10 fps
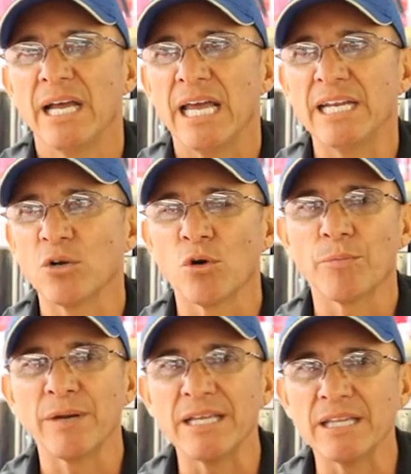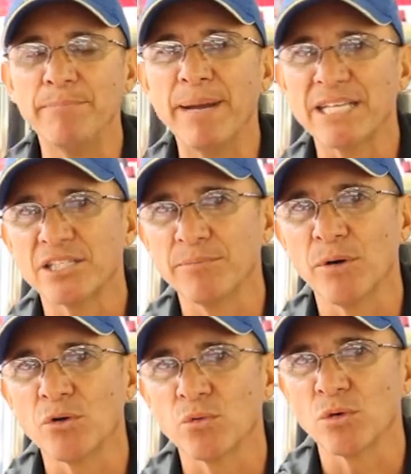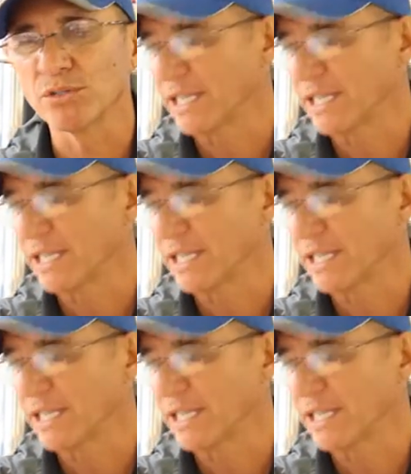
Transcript: and incorporate the best of both worlds.